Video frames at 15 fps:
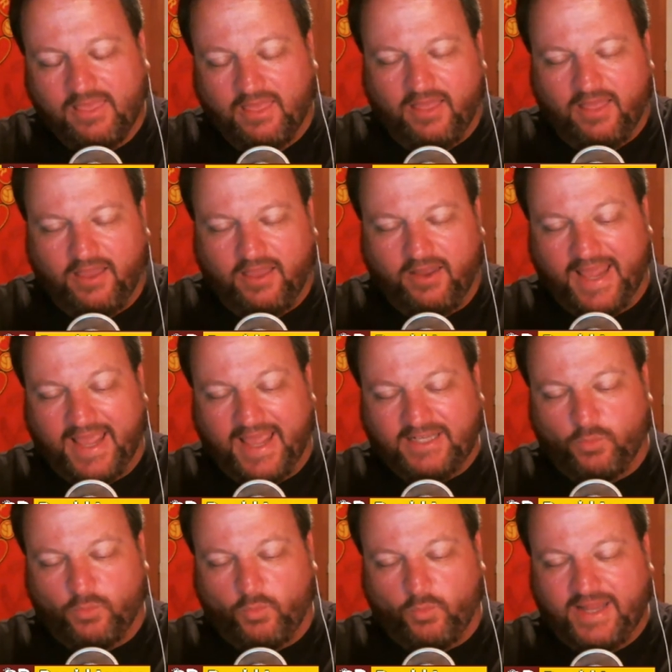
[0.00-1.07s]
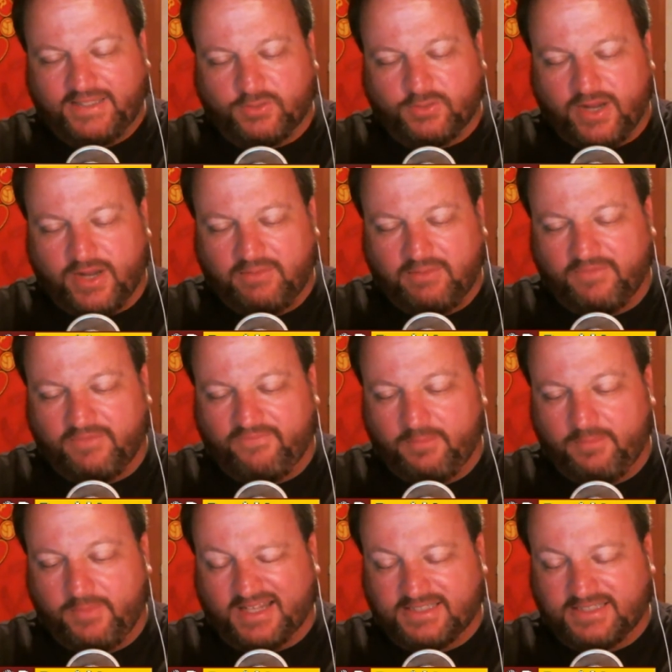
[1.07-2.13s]
all right, I had to wait to write my
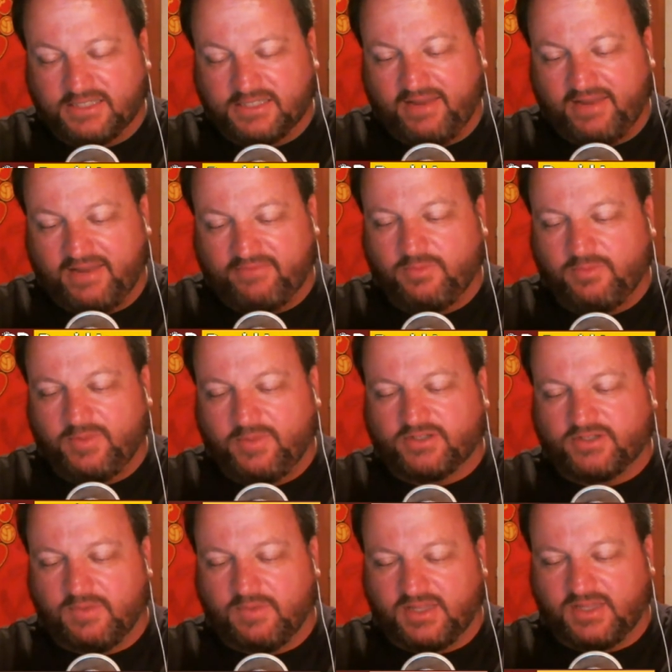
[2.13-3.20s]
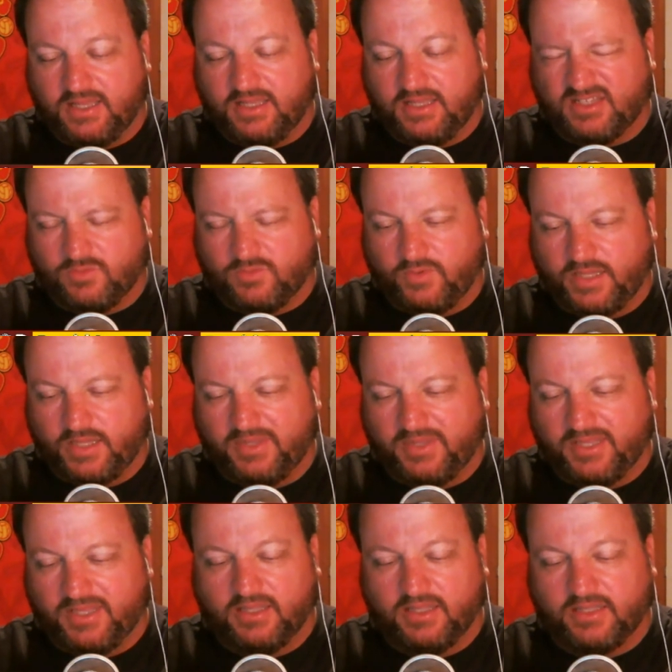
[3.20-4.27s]
feedback until after the Bears game again this week
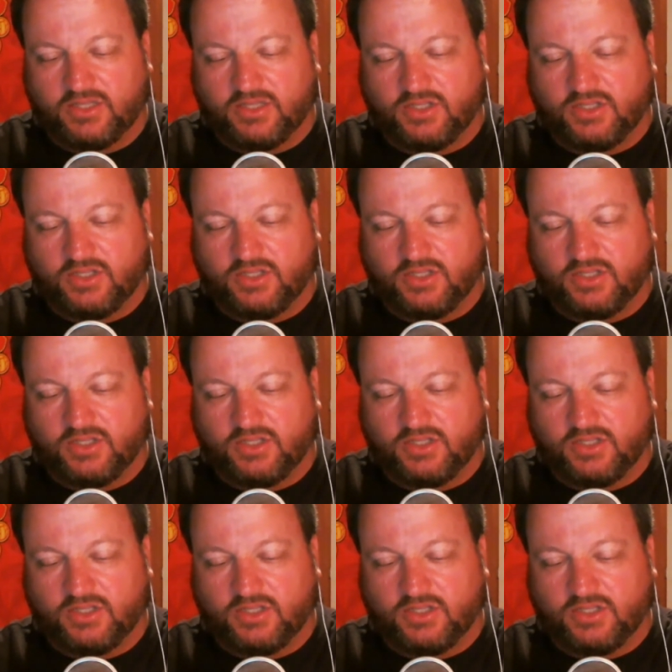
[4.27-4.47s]
because,